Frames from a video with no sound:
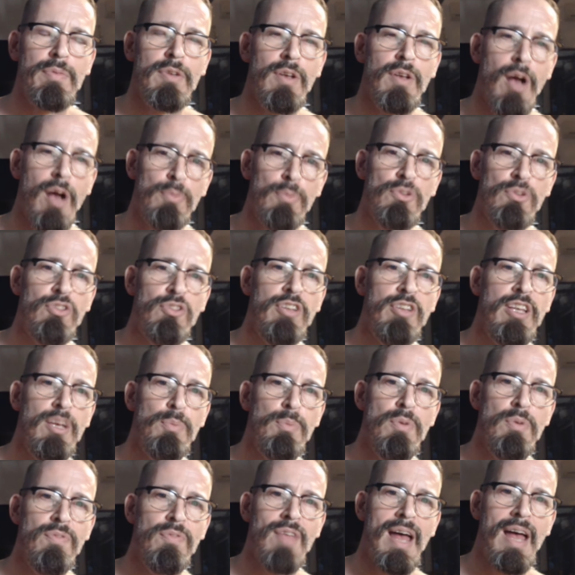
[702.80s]
I'm sticking
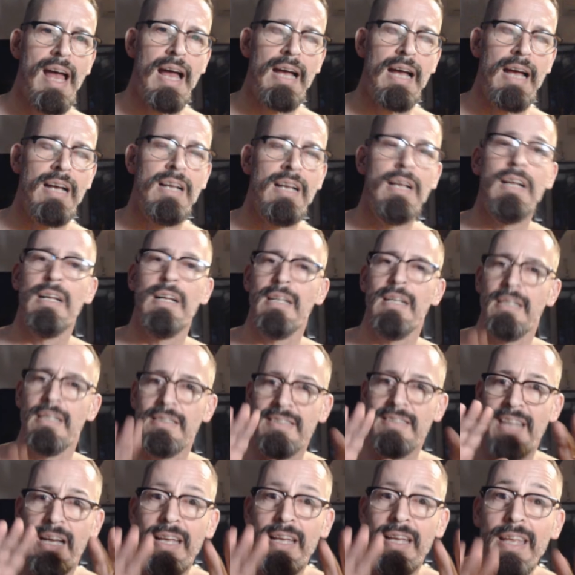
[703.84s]
with that.
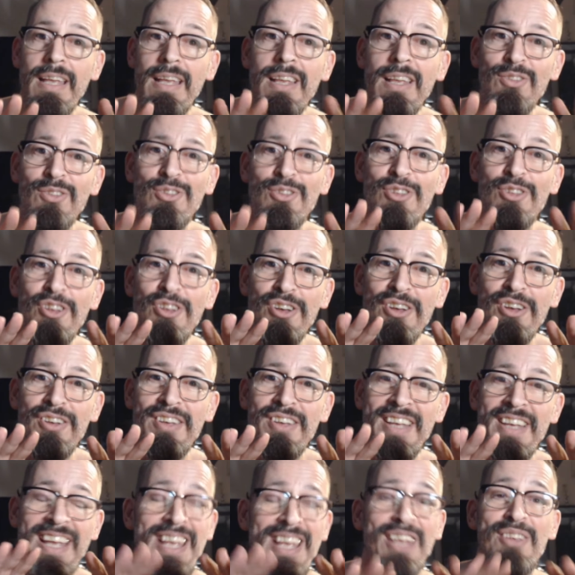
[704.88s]
Now here's the
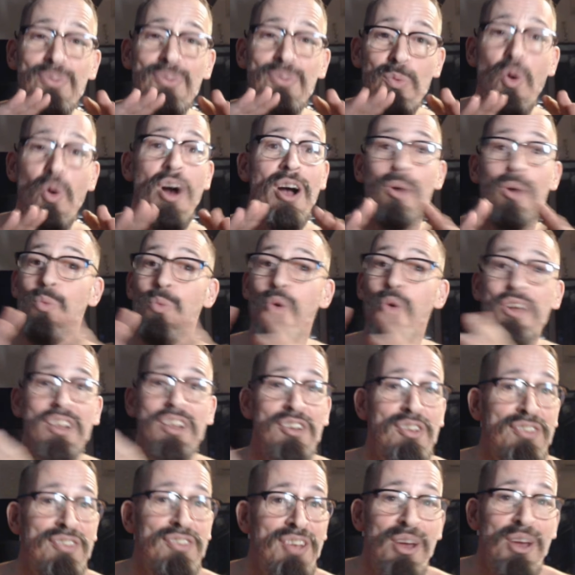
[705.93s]
here's why I wanted
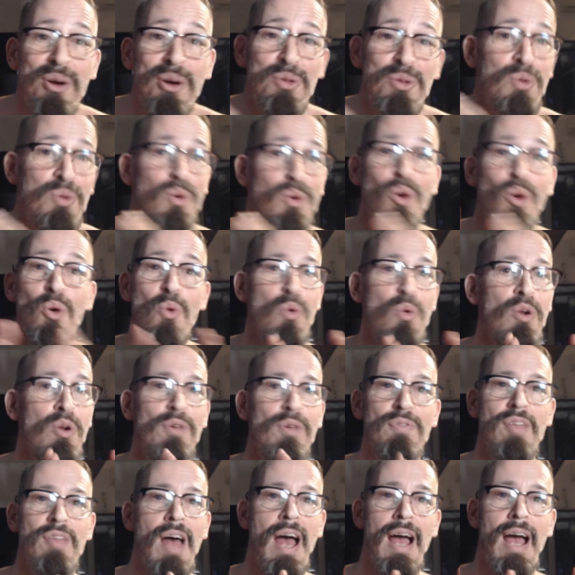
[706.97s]
to tell you all
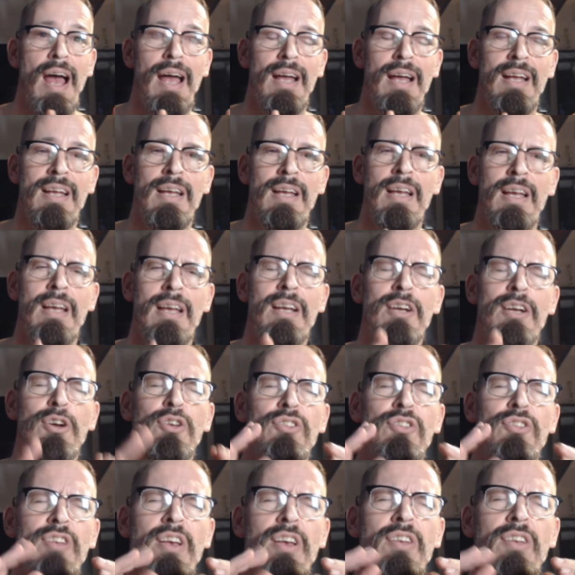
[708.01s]
of that
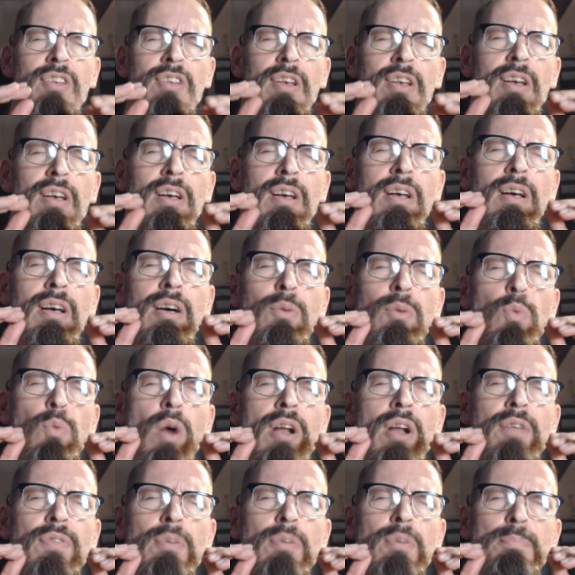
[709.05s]
because there's a one
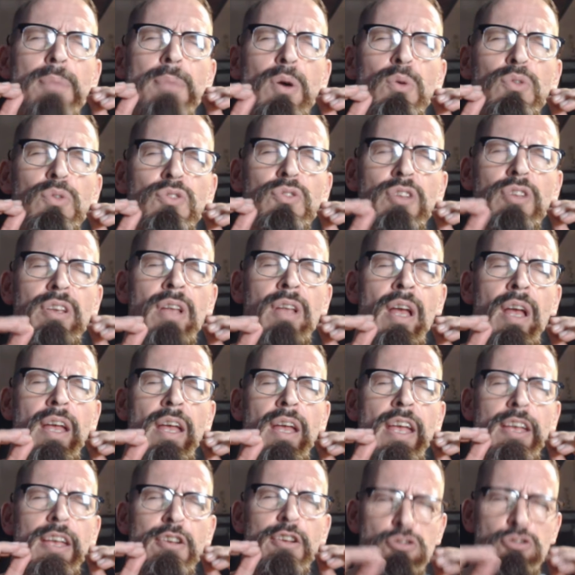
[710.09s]
of the most in,
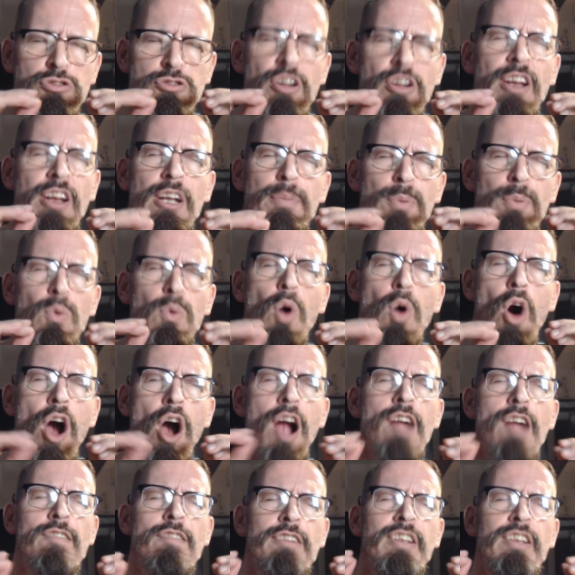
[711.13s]
incredible
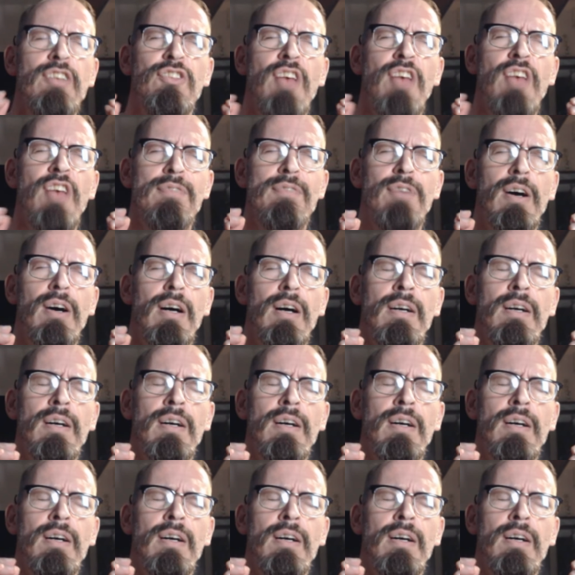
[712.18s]
ironies ever.